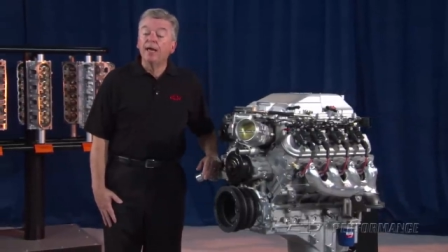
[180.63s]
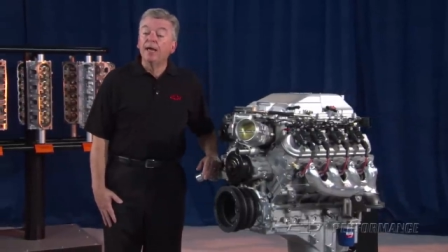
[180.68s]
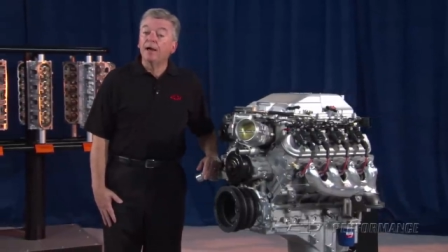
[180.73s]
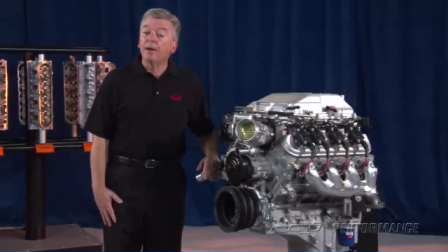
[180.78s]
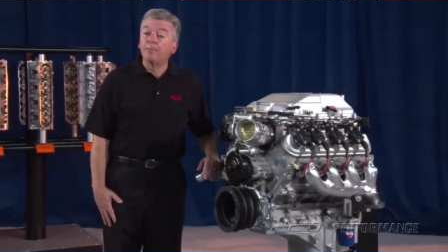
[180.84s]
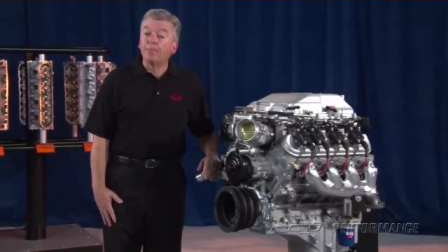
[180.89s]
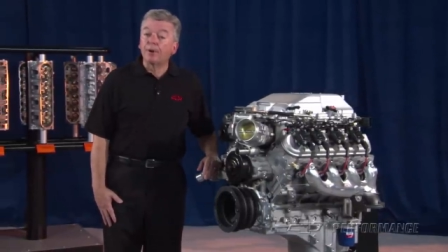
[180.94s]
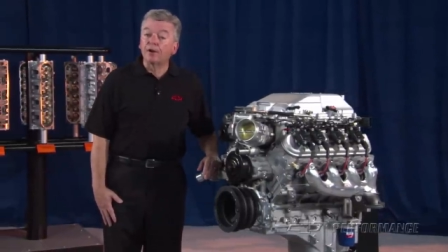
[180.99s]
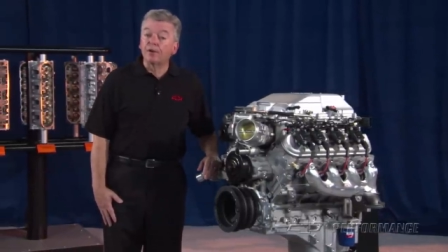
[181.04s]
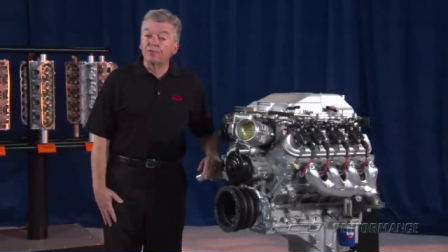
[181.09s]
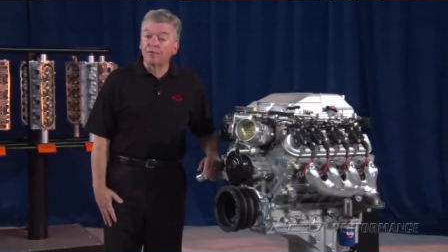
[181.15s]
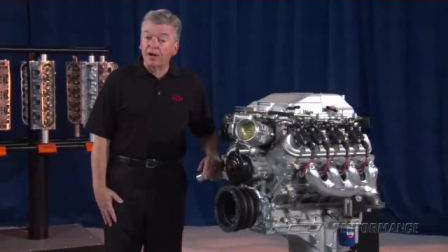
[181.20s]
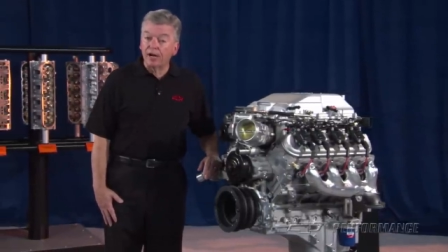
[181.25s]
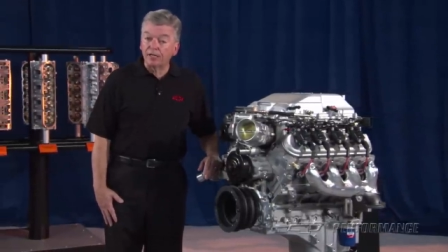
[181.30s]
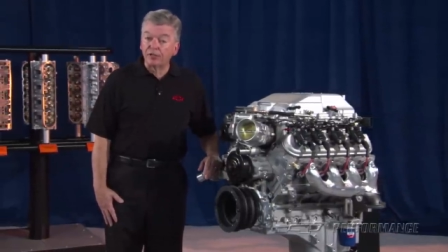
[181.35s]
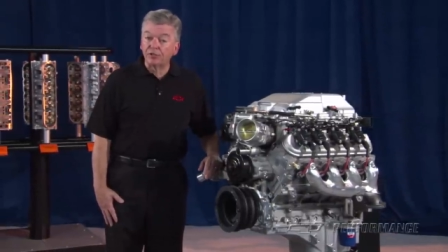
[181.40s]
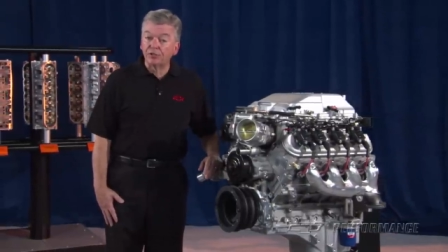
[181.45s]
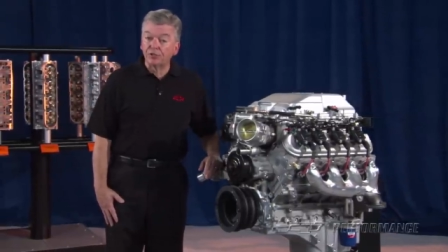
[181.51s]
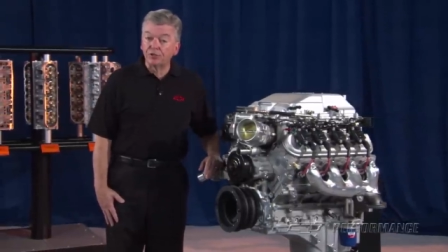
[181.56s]
a pair of
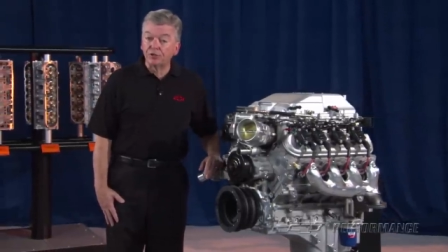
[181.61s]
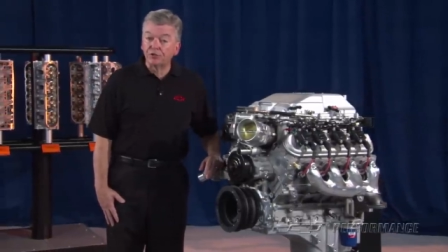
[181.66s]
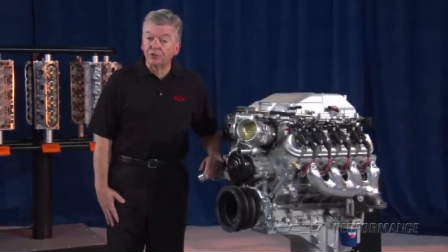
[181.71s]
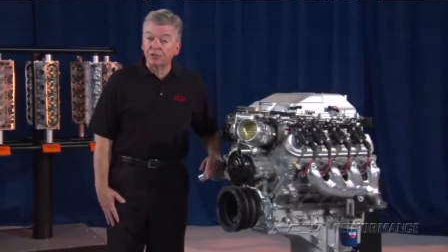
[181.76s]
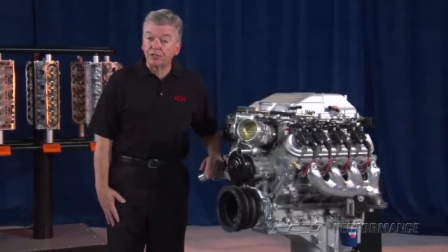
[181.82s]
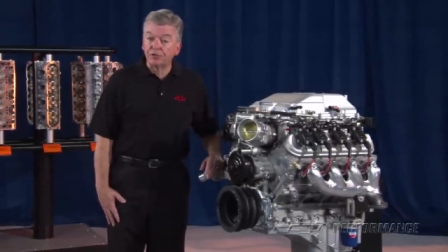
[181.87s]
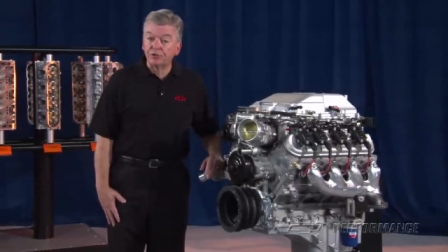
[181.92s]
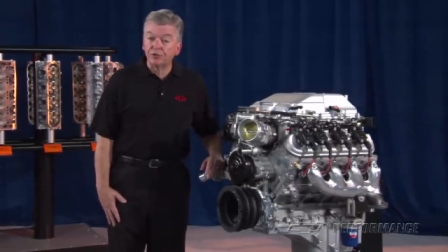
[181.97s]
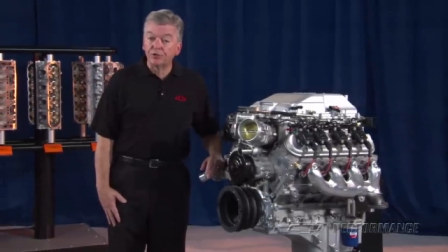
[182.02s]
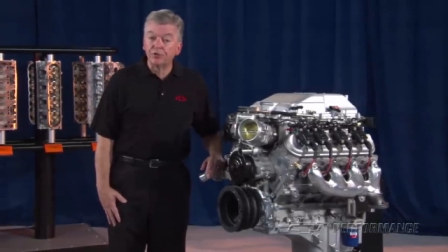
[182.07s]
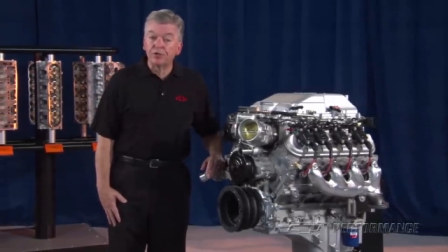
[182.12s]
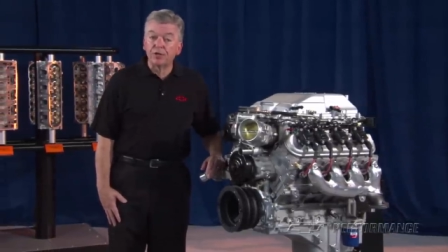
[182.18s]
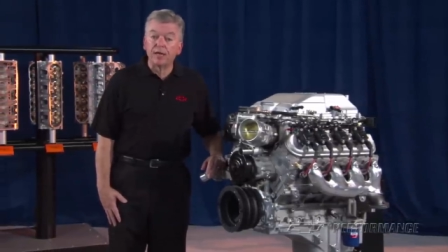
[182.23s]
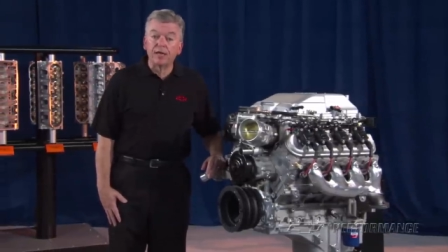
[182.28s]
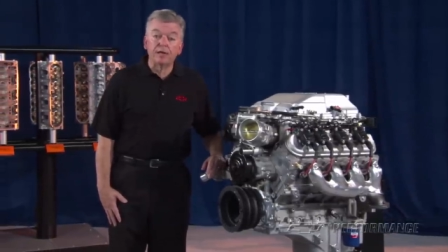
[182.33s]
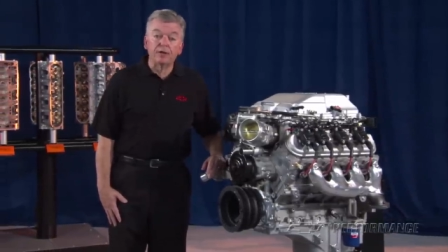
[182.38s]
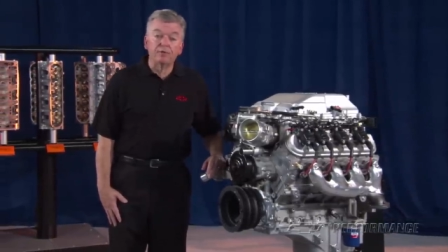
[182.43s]
oxygen sensors, and